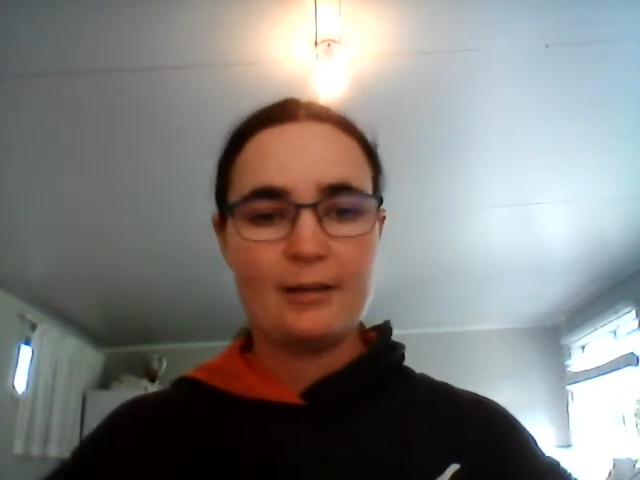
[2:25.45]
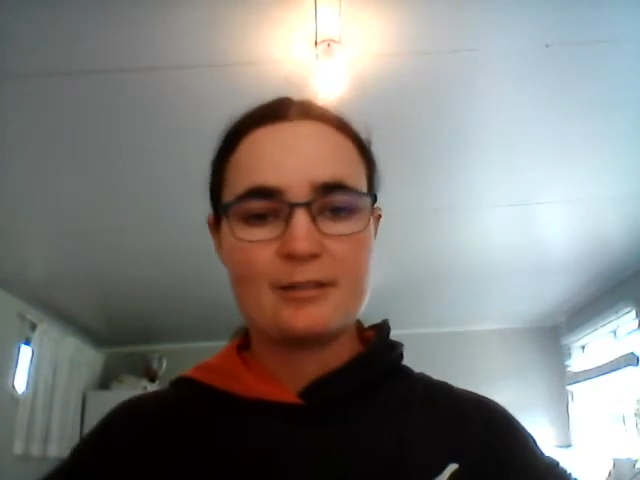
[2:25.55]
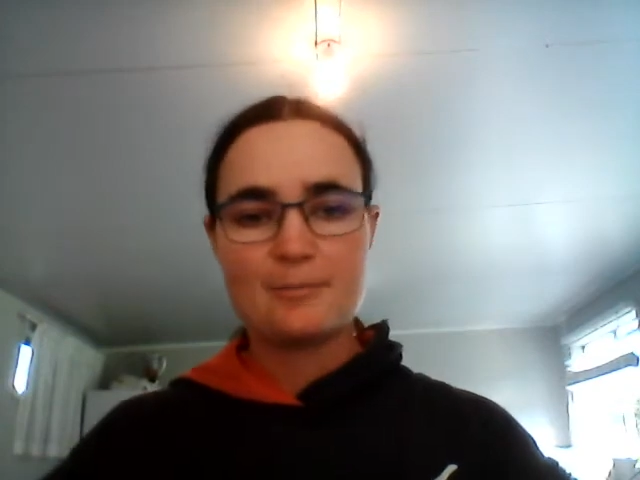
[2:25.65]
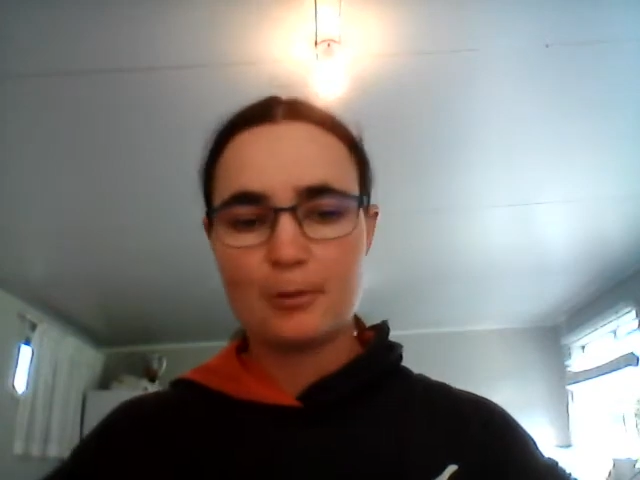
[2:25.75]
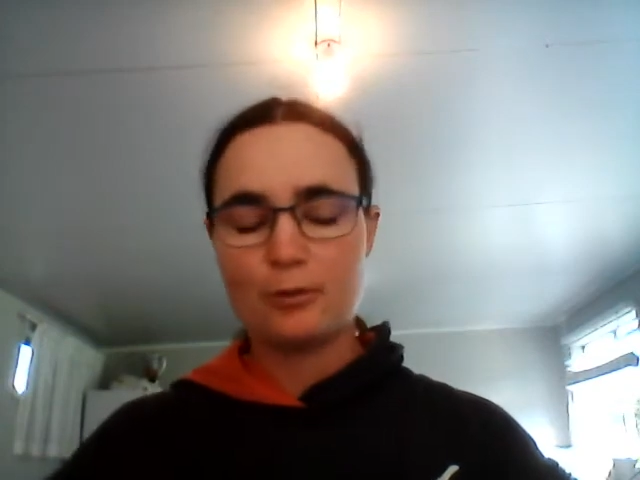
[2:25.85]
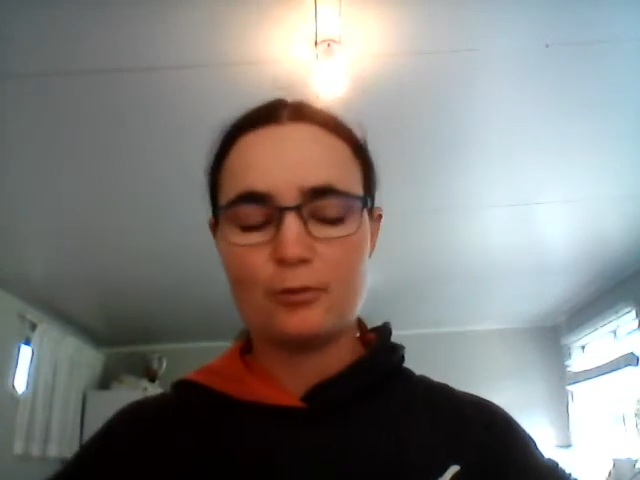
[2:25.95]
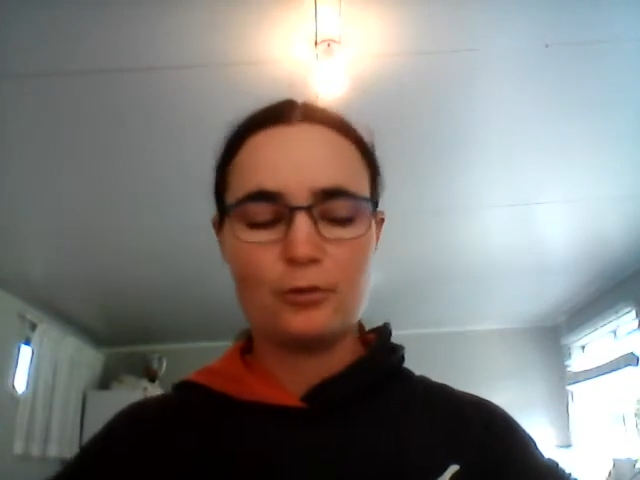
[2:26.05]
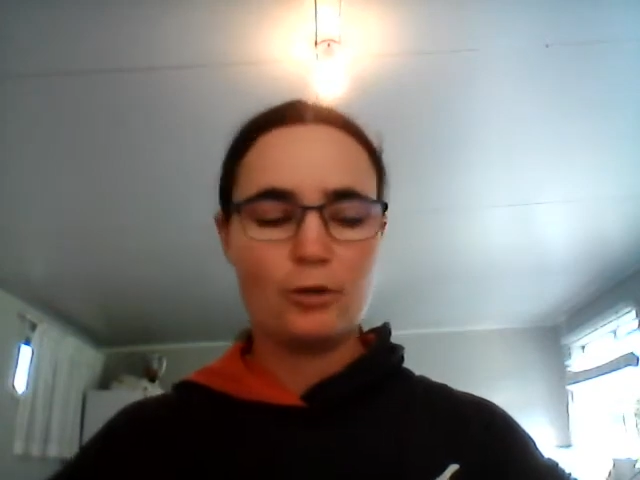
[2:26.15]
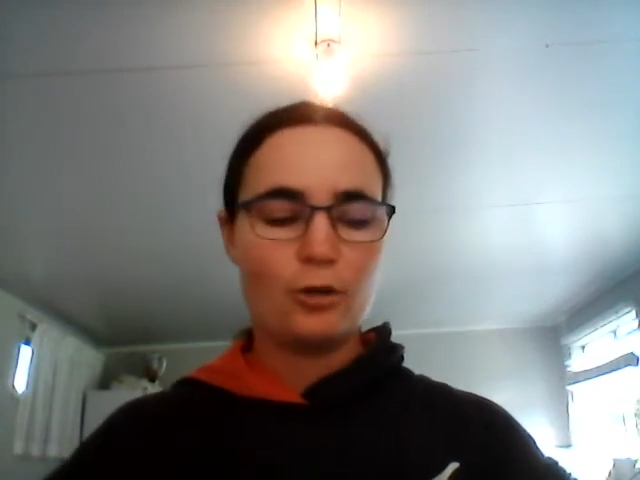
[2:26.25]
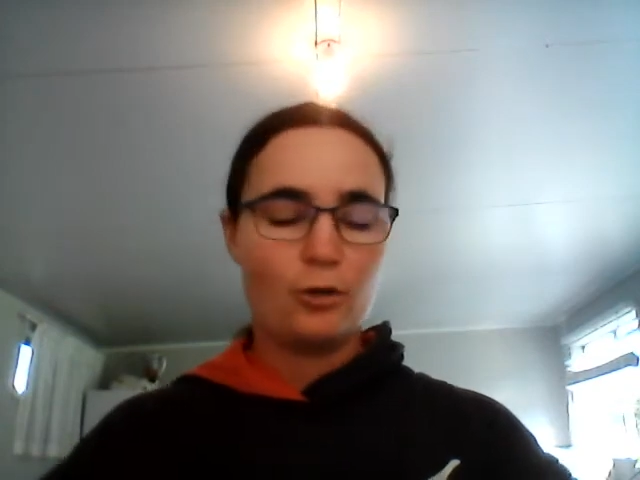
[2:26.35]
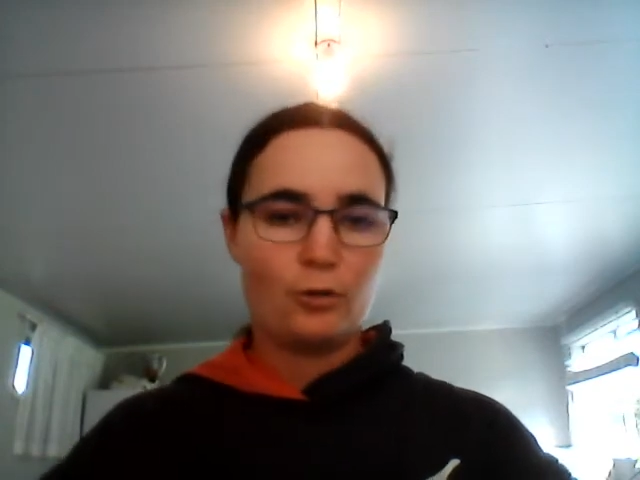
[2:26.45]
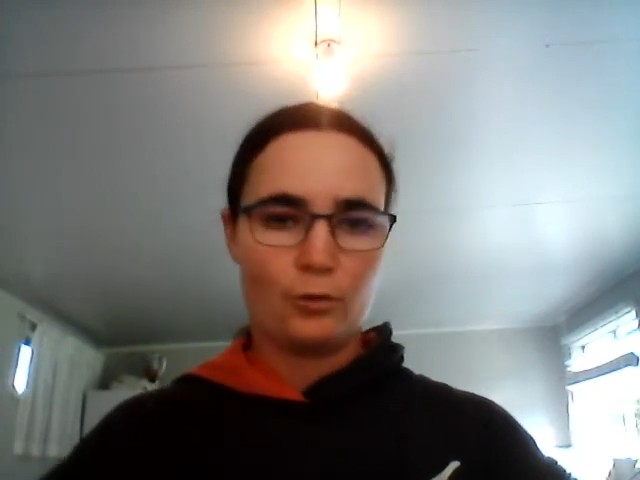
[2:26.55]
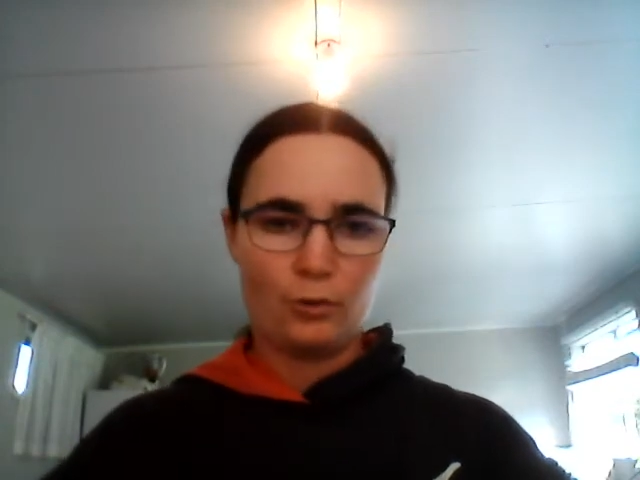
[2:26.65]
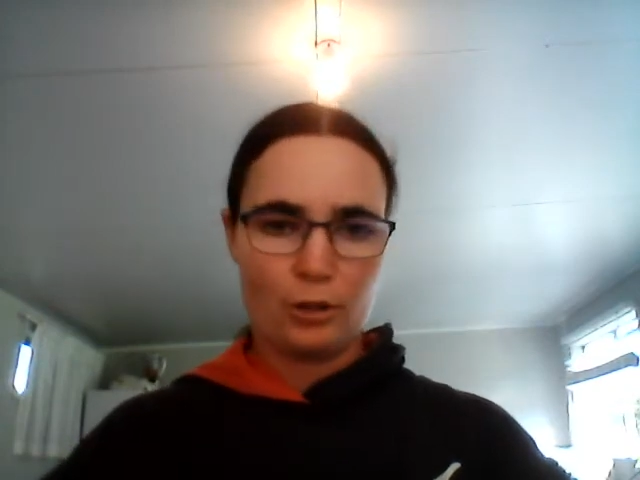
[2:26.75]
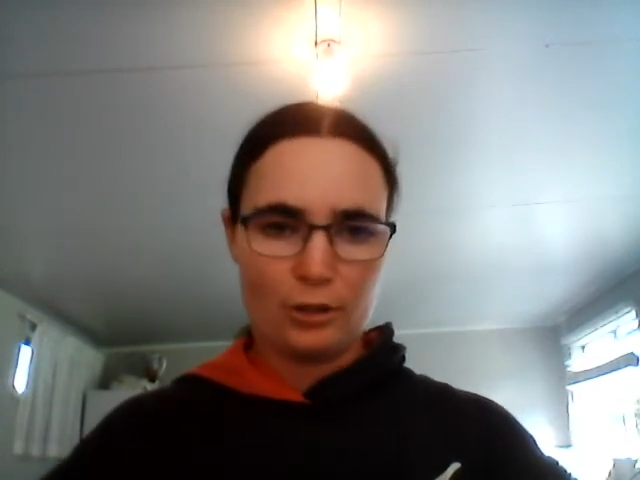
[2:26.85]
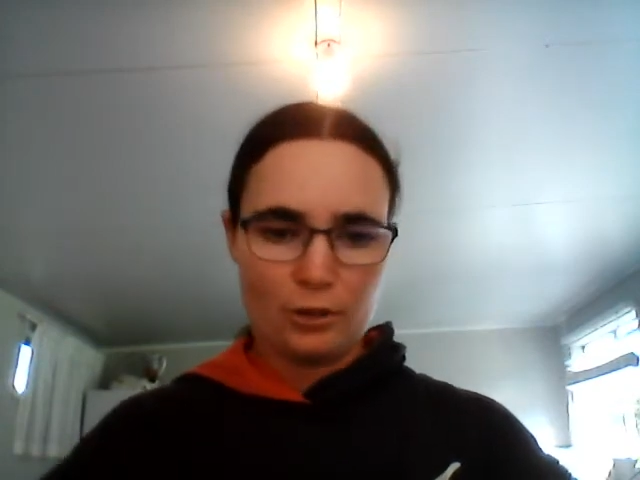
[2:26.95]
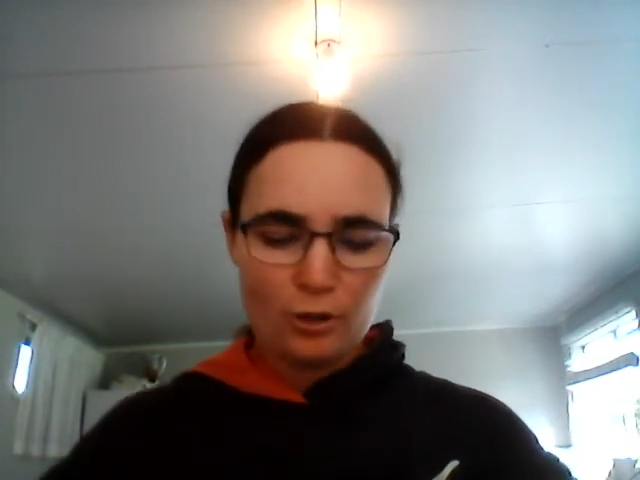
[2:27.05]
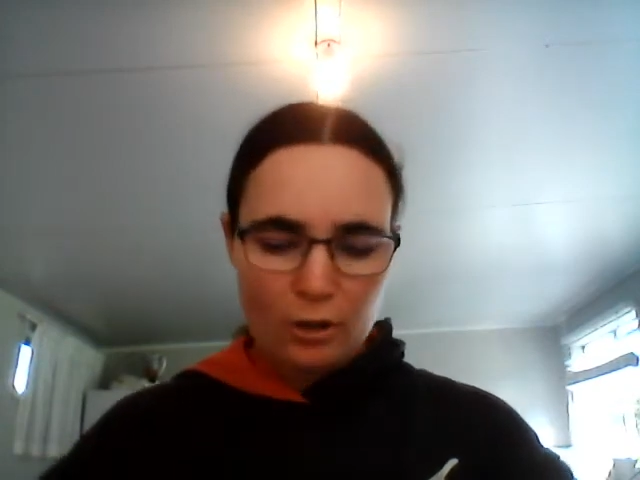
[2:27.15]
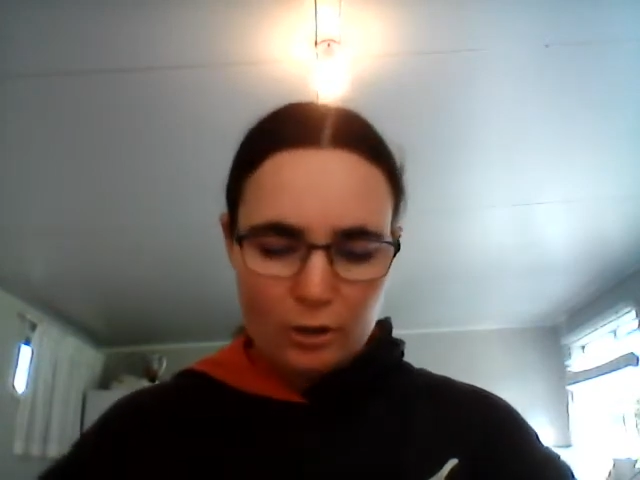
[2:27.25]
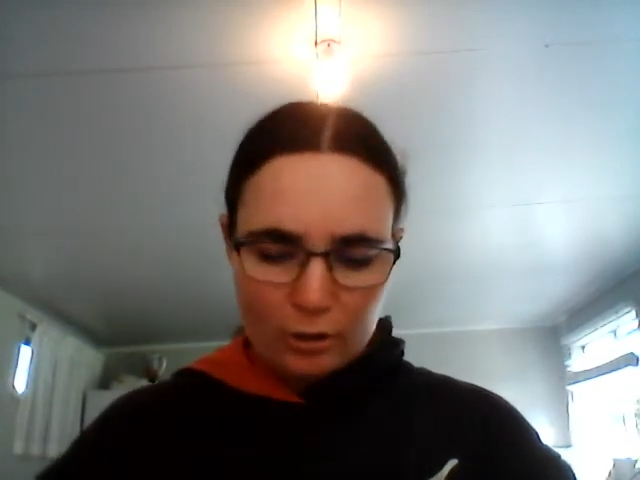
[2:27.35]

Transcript: spook or not